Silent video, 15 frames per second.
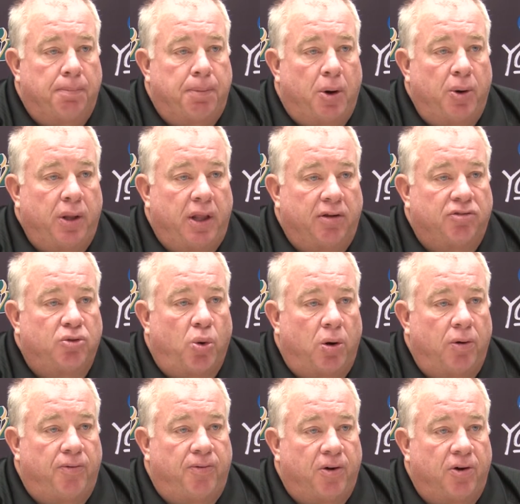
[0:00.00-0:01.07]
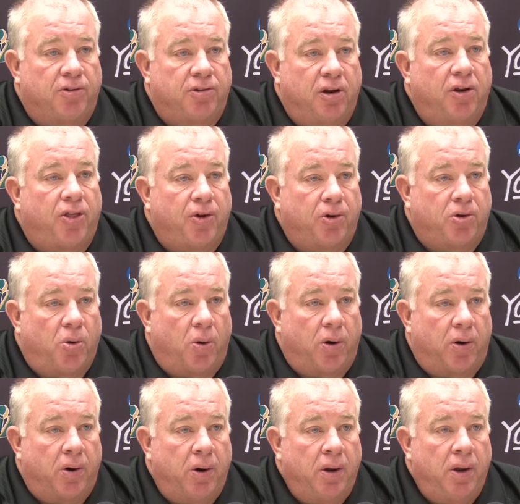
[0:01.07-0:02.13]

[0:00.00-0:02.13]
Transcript: opponent has scored first in the third quarter,